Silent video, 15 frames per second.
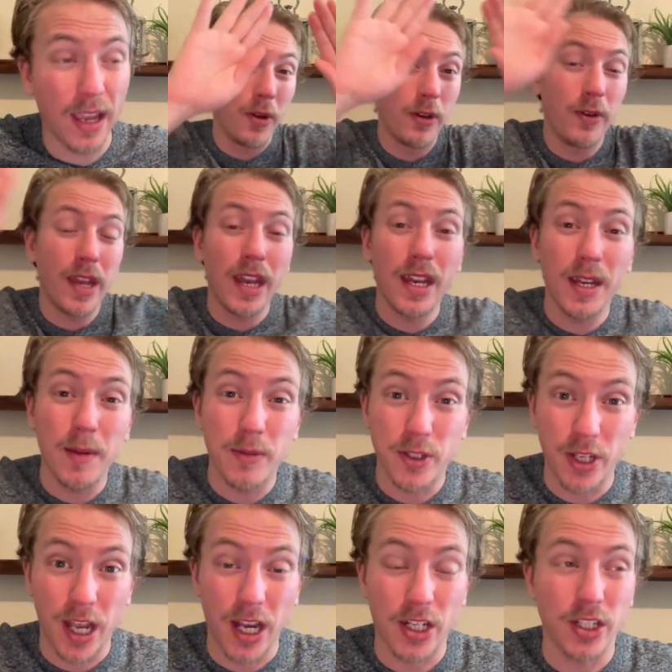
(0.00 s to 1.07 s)
When you get an
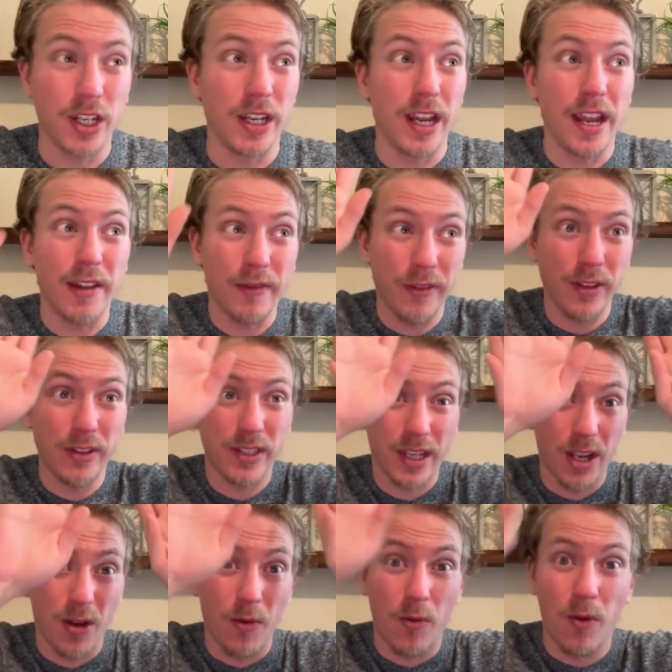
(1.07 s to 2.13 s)
objection, it feels
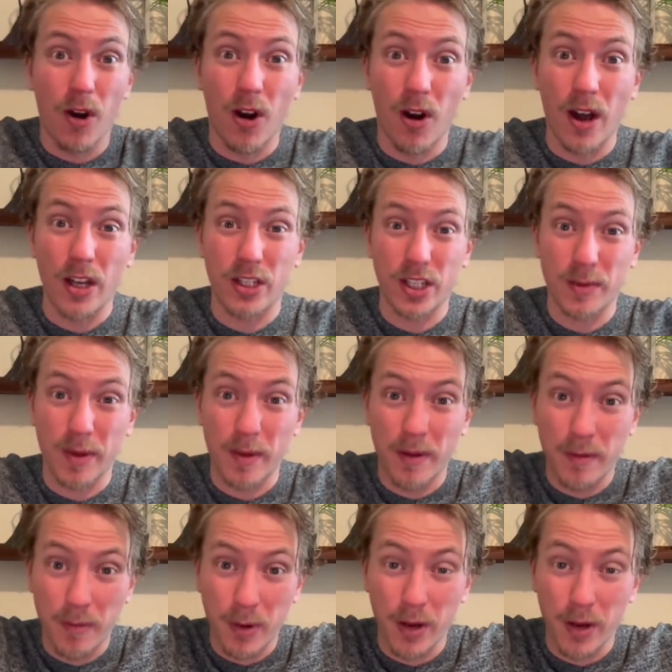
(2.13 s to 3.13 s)
like a wall has just been